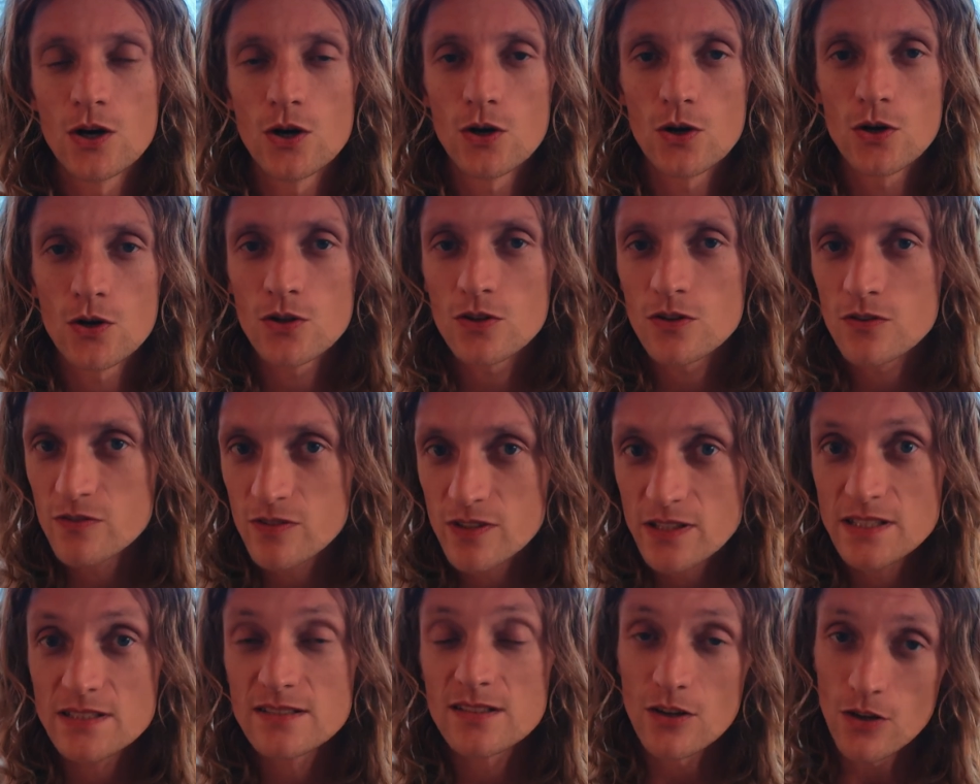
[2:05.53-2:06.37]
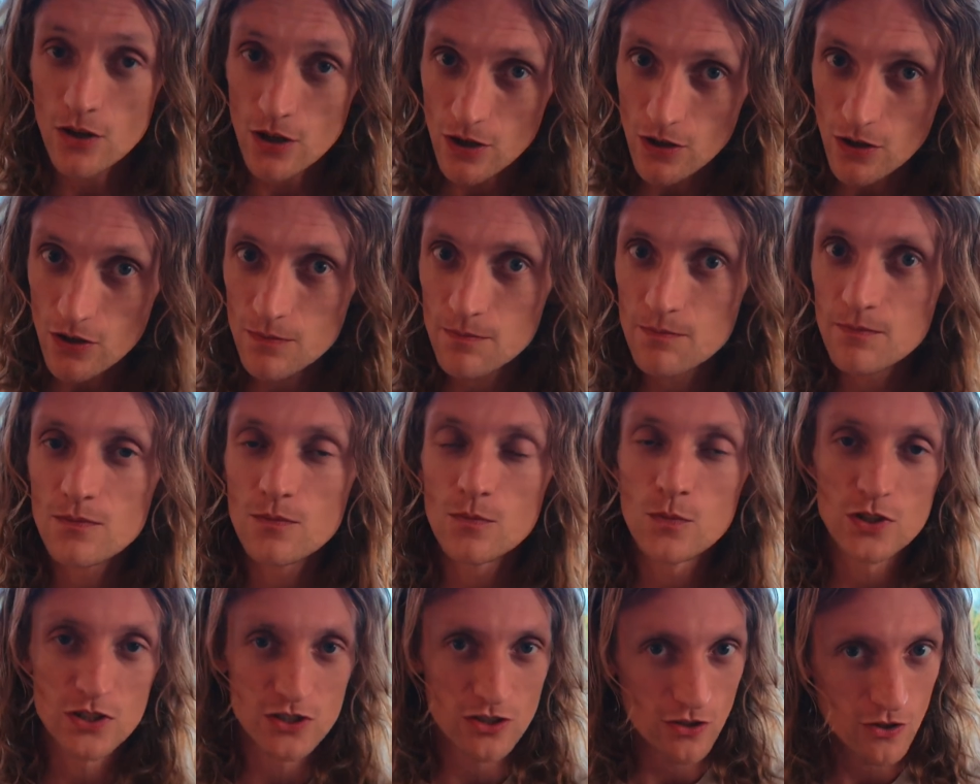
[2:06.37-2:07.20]
All of these,
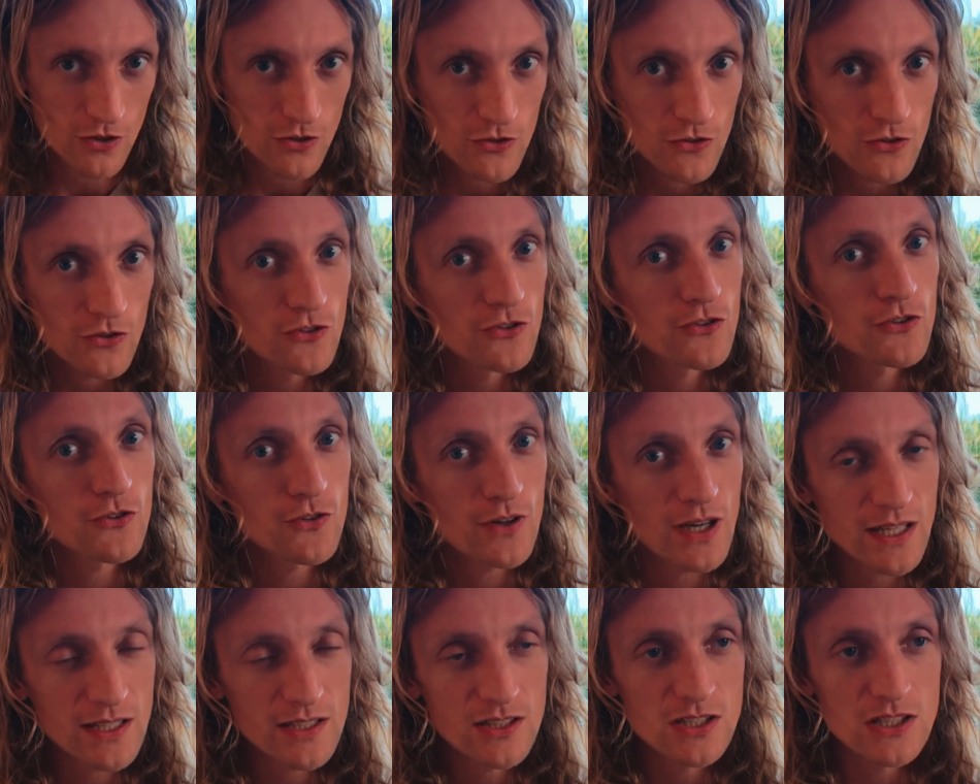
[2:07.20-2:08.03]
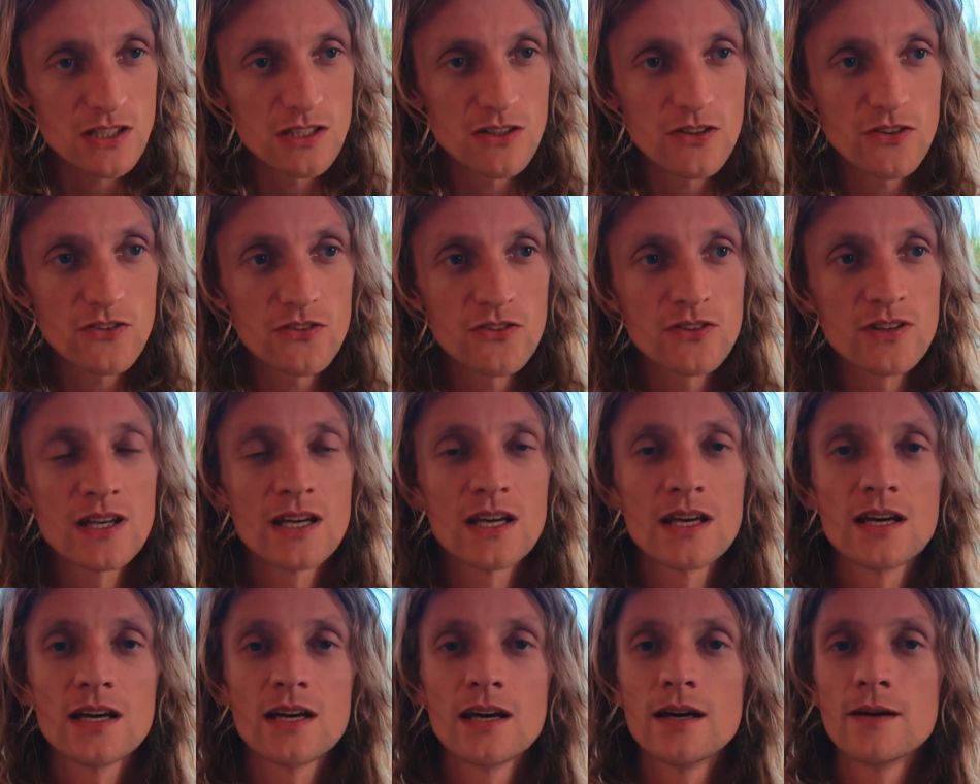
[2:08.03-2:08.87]
which are also structures,
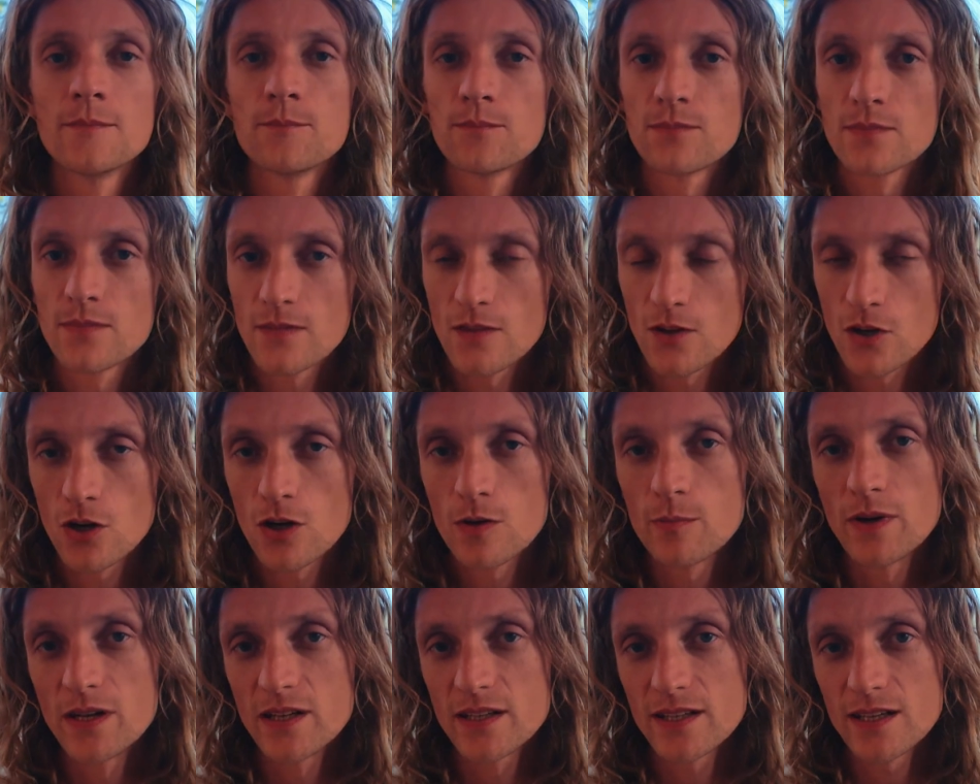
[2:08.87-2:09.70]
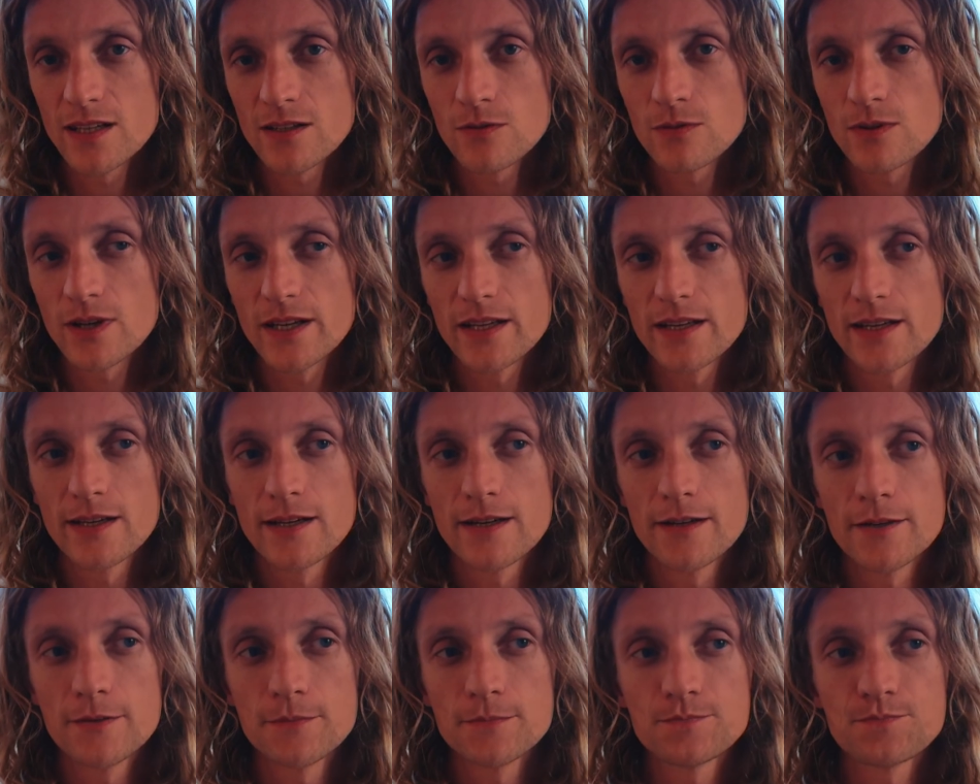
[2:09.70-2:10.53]
come undone right
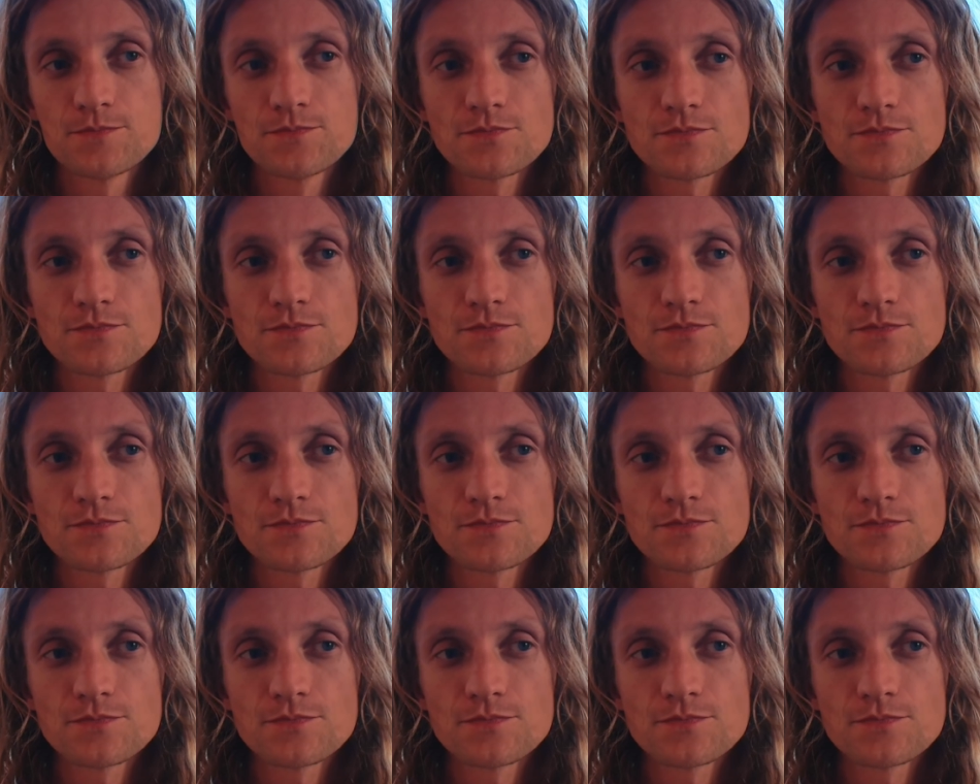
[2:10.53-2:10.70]
now.